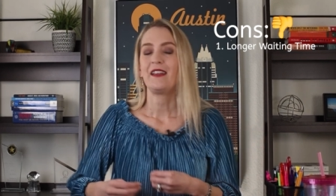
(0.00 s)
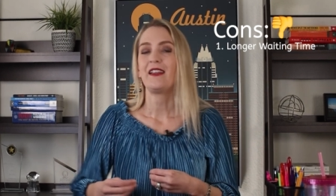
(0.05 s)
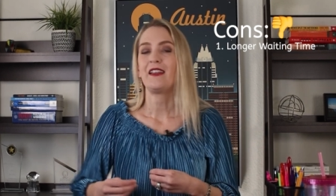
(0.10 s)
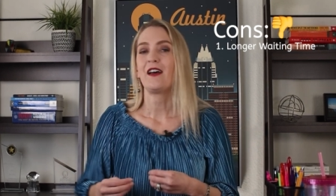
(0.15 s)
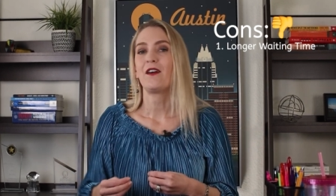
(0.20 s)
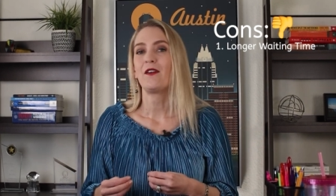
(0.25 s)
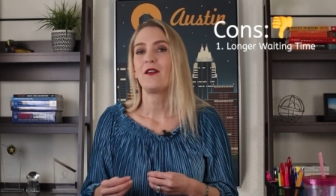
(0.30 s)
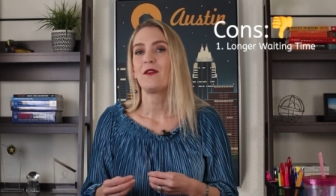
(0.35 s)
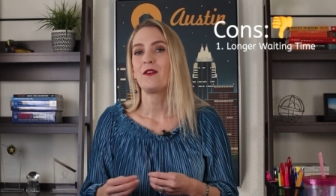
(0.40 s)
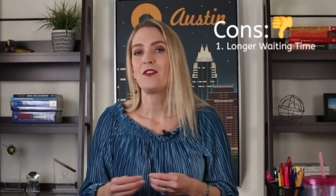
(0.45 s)

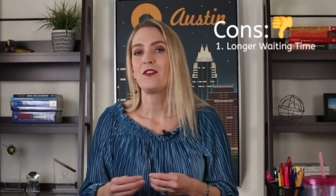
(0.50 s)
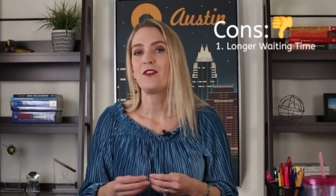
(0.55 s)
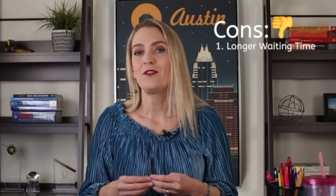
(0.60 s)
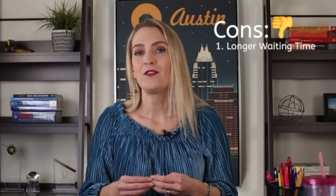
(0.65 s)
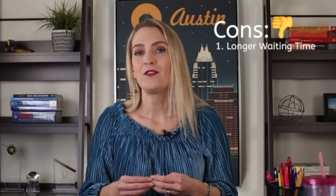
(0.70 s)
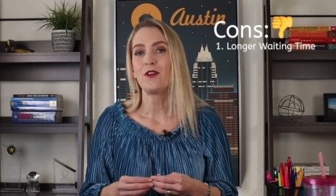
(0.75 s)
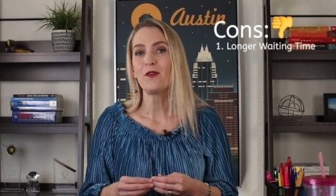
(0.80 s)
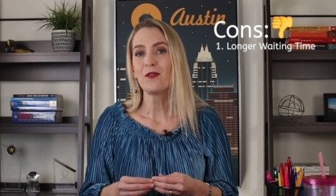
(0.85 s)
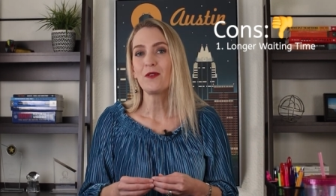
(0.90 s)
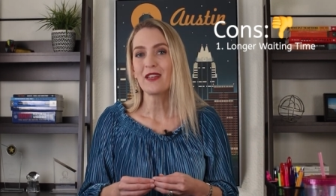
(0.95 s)
Now,
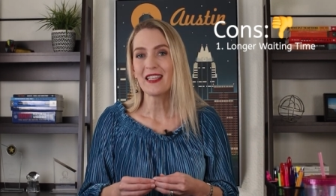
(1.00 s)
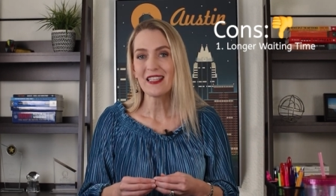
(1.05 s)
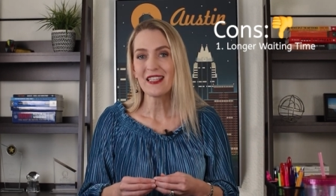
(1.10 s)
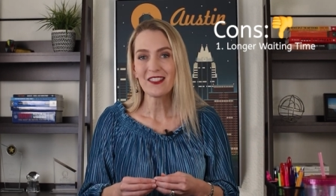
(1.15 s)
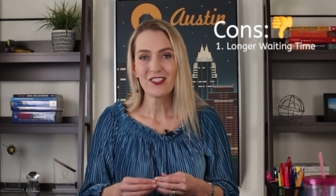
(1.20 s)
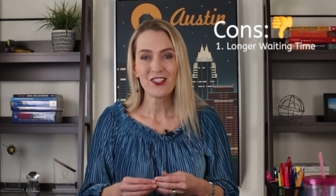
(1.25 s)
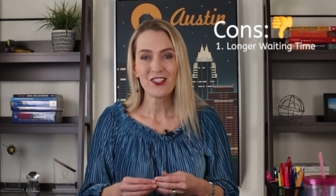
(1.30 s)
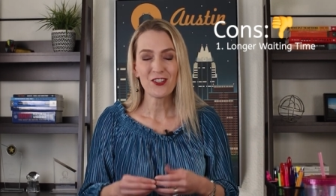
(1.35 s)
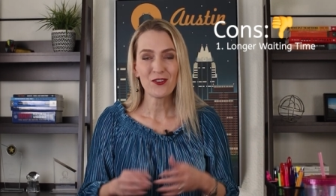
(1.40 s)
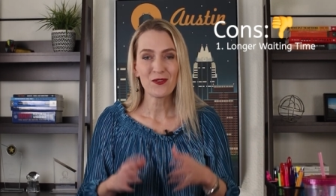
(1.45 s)
you don't
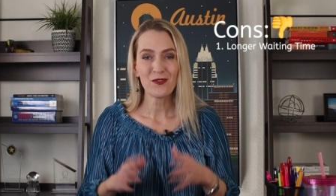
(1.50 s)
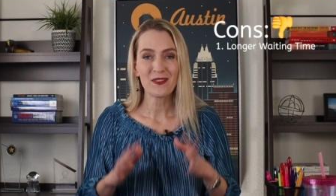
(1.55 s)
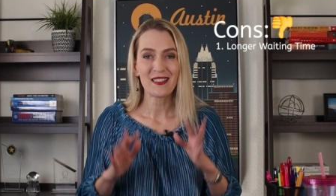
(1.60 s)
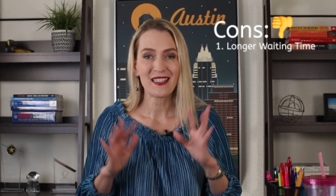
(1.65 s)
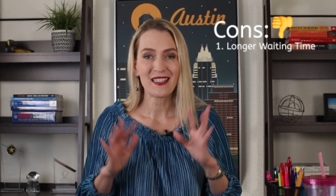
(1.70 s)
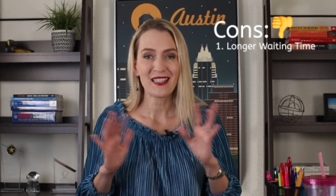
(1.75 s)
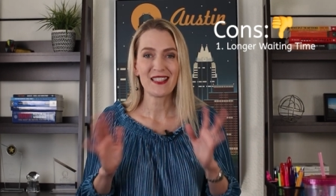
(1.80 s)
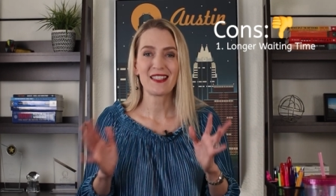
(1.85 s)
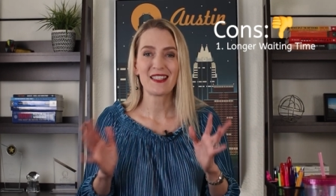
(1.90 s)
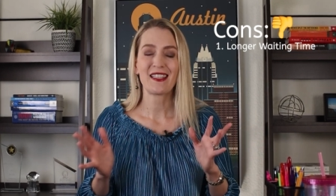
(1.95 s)
get to
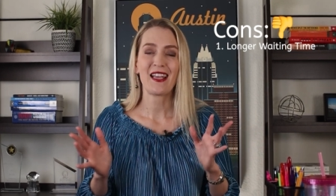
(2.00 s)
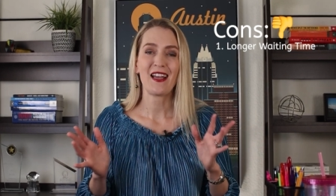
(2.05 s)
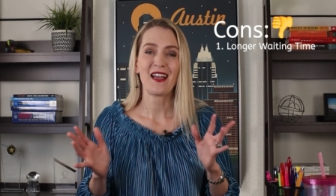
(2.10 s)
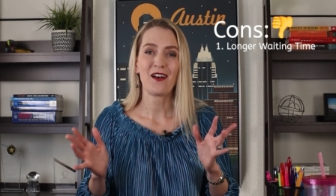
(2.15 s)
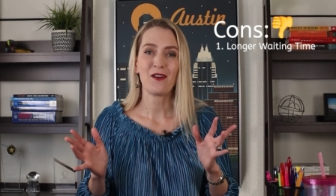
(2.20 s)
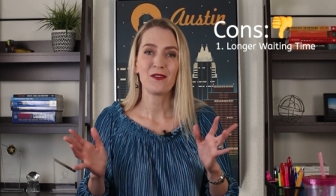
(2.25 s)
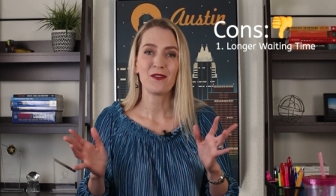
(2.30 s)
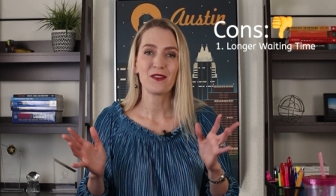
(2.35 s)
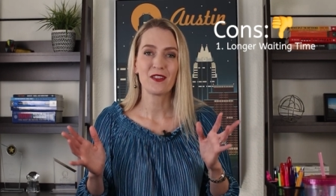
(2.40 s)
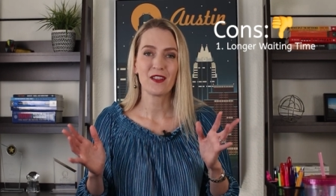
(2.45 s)

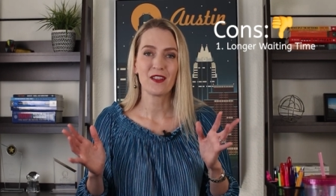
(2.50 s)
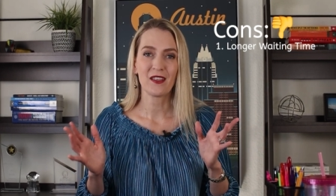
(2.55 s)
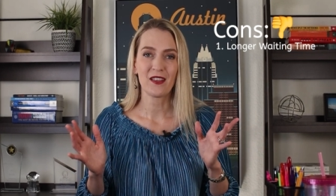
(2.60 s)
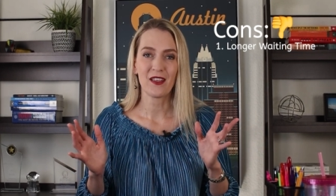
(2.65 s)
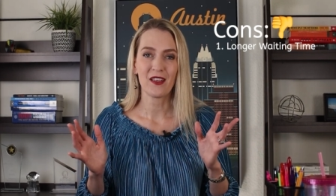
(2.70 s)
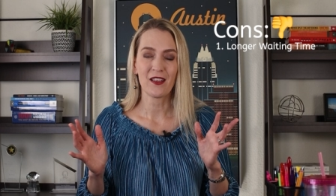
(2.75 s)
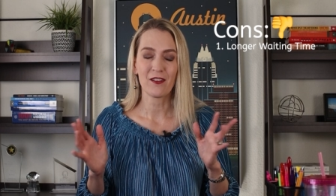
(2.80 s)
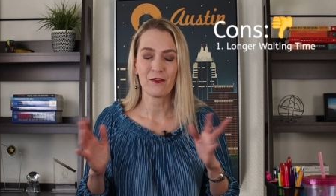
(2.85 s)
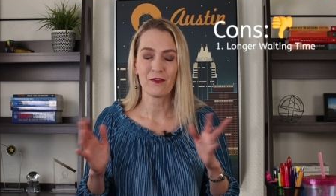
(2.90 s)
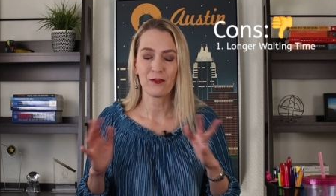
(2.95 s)
discount
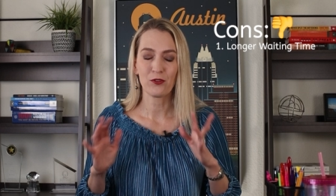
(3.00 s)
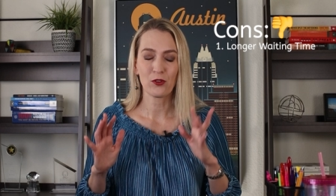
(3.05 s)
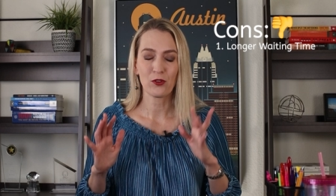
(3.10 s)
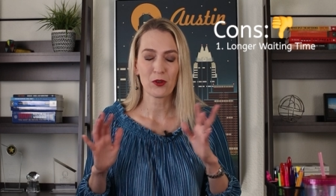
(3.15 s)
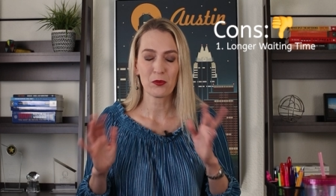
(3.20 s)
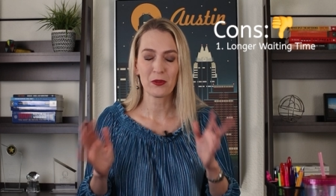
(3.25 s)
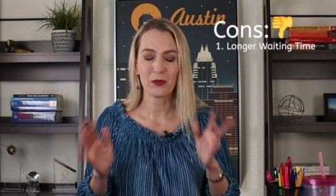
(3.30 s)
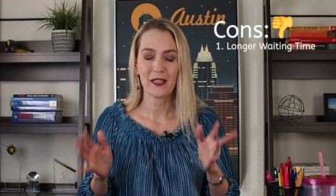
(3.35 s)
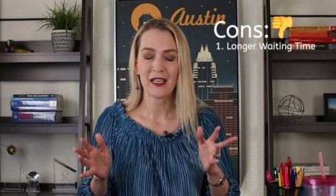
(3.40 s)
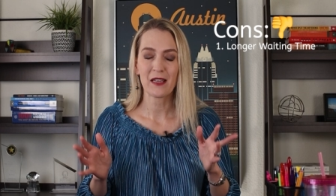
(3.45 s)
the
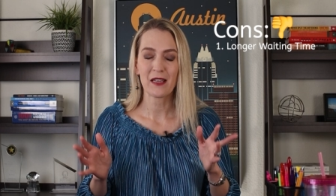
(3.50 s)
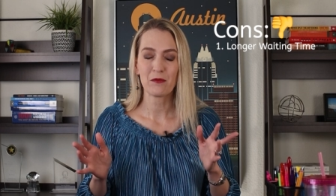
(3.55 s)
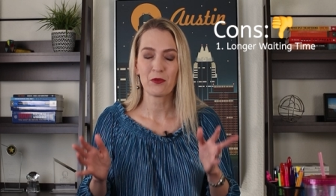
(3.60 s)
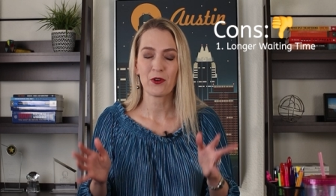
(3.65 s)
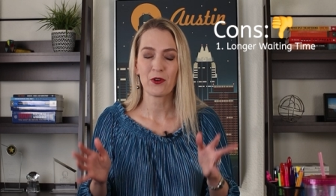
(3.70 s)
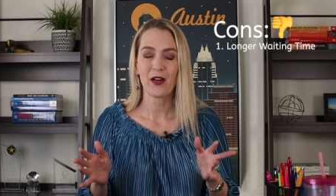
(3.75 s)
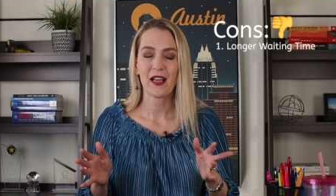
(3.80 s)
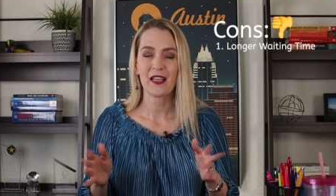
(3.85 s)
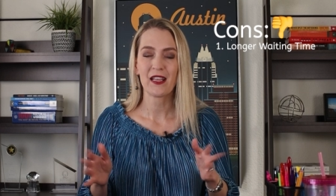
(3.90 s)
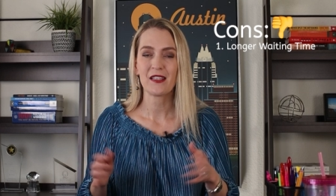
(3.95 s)
floor plan
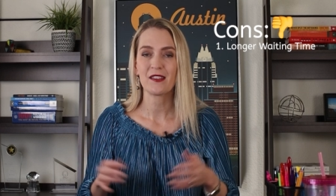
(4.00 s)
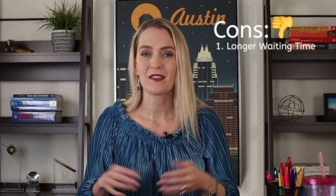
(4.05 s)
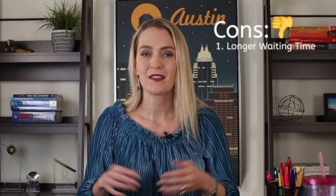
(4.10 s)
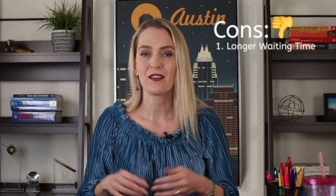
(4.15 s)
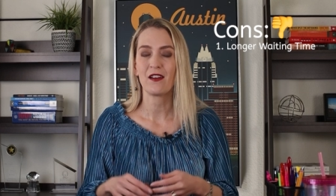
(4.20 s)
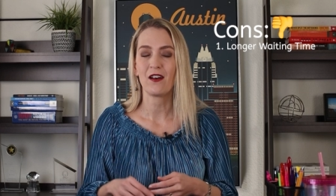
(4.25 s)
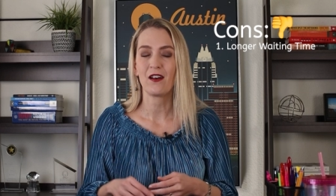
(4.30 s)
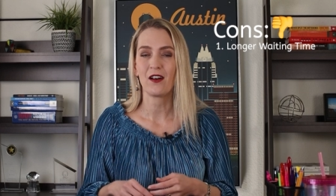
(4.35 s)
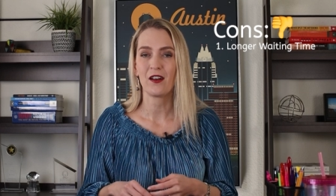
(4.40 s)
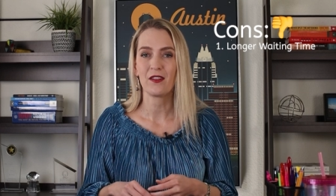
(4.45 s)

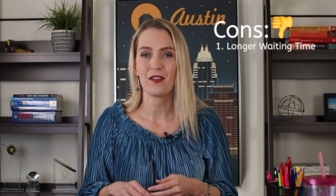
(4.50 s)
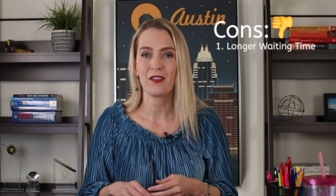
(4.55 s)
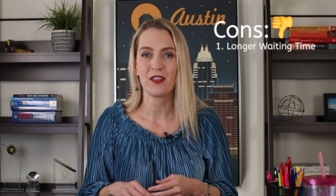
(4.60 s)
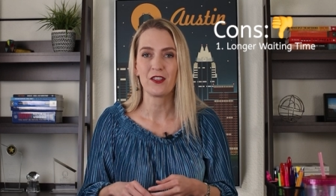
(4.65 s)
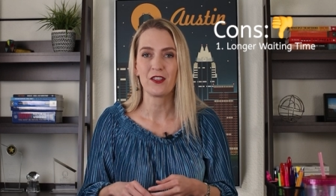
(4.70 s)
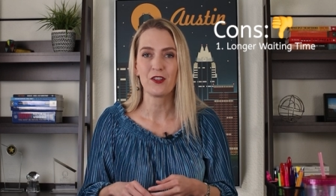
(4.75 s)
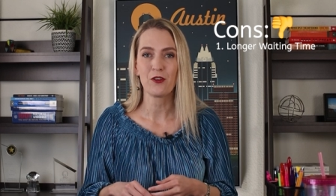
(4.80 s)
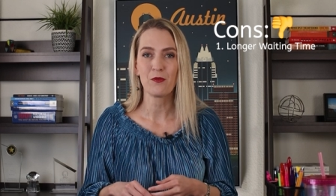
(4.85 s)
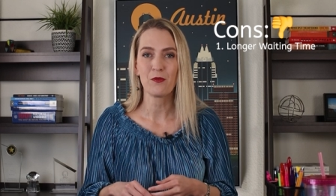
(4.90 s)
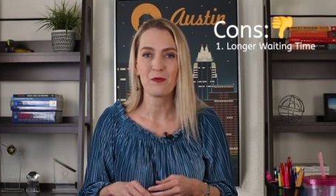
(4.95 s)
price on
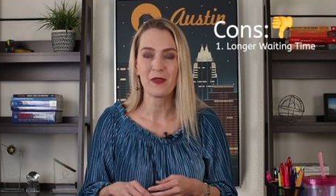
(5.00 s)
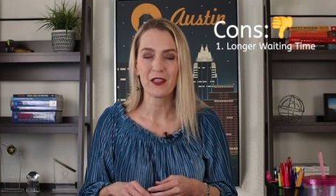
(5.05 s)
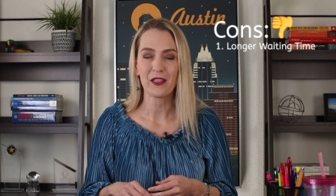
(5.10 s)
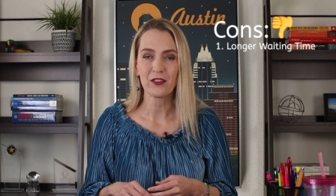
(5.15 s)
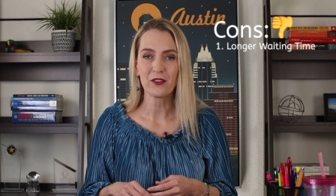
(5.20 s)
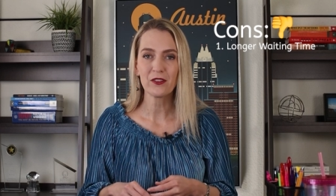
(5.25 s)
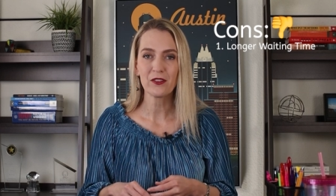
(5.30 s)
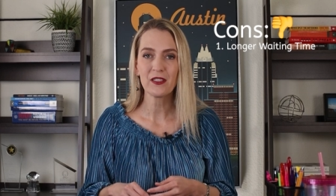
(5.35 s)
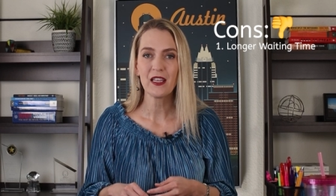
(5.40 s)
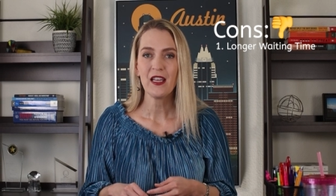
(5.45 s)
the new
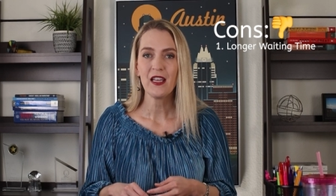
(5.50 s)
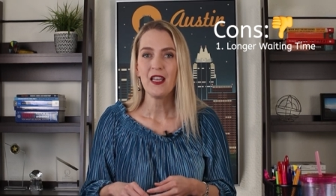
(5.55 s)
build,